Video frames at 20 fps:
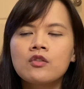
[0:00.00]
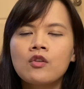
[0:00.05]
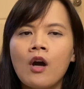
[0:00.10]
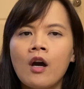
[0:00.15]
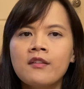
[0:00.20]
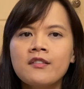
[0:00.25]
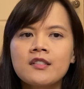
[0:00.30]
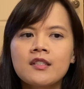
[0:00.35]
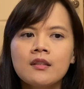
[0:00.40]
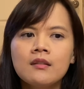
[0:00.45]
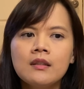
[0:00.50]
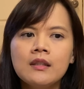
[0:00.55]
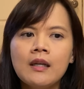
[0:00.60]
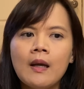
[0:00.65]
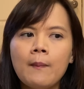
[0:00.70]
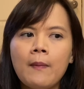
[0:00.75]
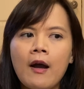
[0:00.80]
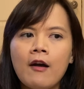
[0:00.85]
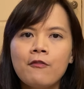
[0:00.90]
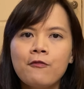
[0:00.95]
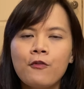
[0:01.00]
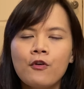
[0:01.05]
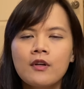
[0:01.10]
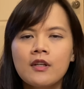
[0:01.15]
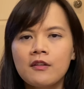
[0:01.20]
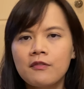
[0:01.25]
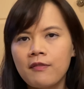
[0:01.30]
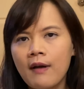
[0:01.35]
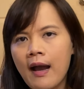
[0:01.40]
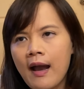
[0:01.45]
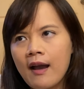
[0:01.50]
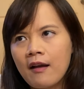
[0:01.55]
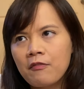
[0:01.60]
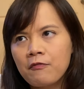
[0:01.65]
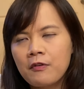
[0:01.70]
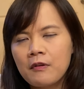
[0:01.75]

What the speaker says: constantly about 45,